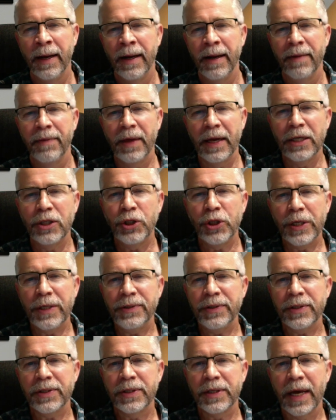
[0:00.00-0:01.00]
Then
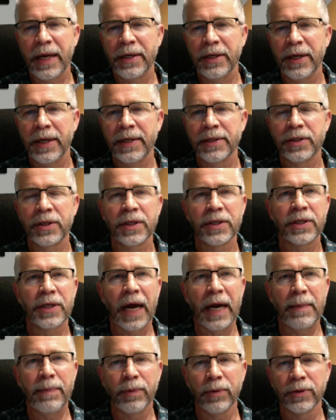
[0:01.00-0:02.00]
Jesus said to his
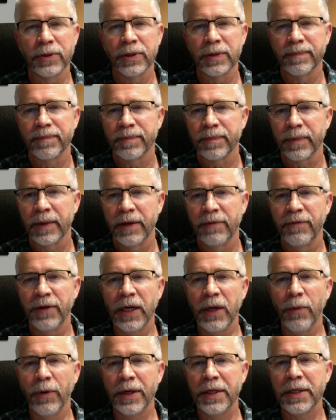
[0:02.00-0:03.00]
disciples, if
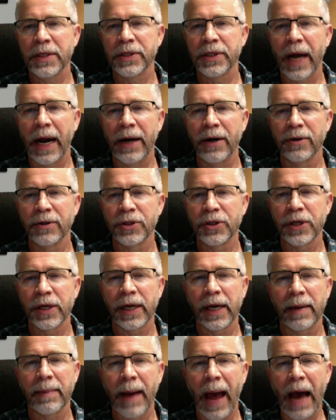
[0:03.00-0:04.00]
anyone desires to
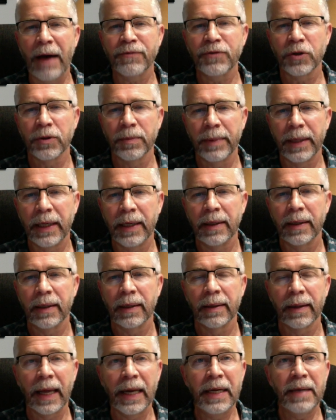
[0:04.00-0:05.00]
come after me,
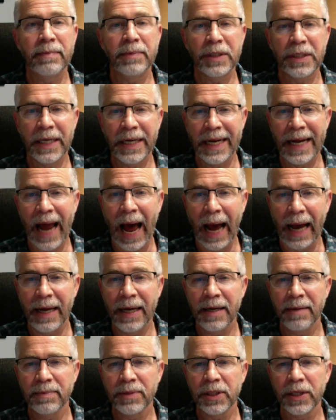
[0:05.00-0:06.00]
let him deny
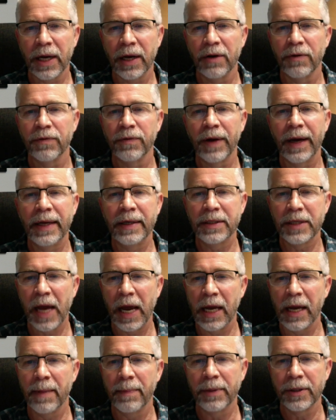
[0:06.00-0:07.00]
himself and
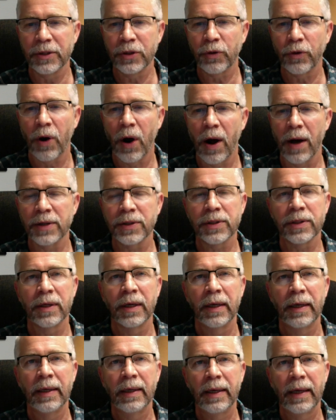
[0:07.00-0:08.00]
take up his cross
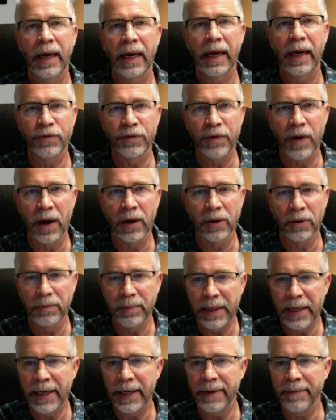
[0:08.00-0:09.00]
and follow
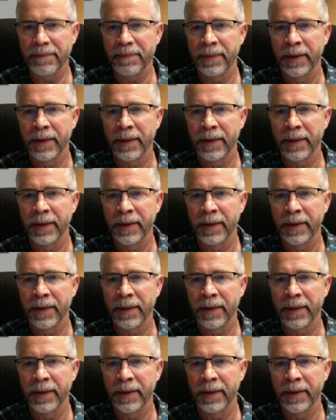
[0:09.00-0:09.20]
me.